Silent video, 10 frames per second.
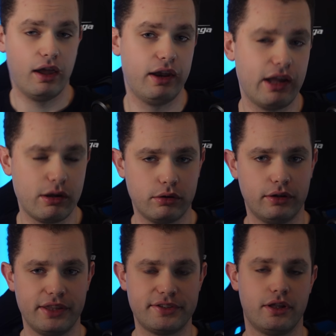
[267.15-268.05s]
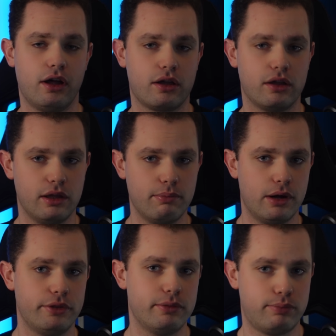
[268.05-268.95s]
And now let's talk
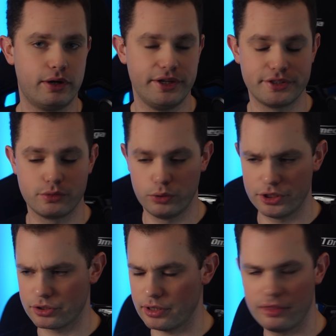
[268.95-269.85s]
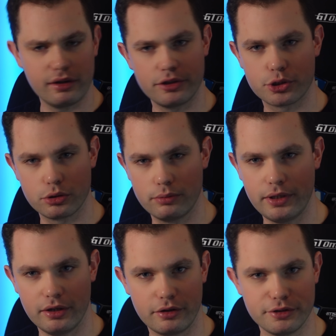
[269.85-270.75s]
about the price, which I think it should
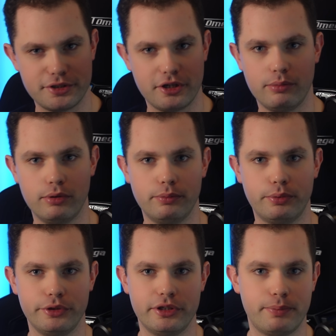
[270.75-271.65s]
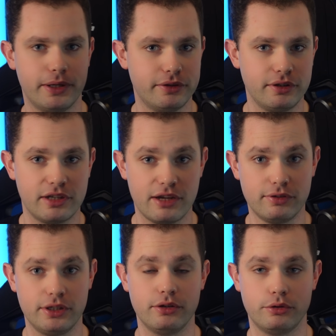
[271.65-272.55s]
be a considerable point depending
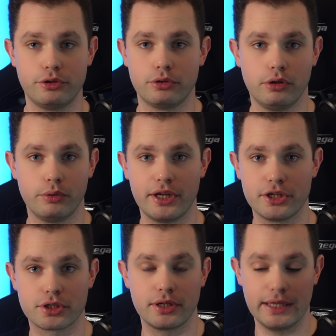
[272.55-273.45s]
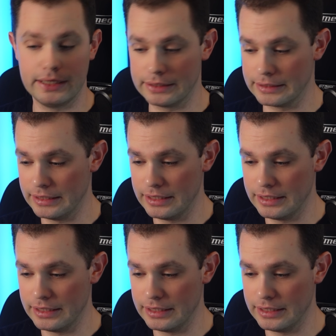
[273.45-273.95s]
heavily on your location, and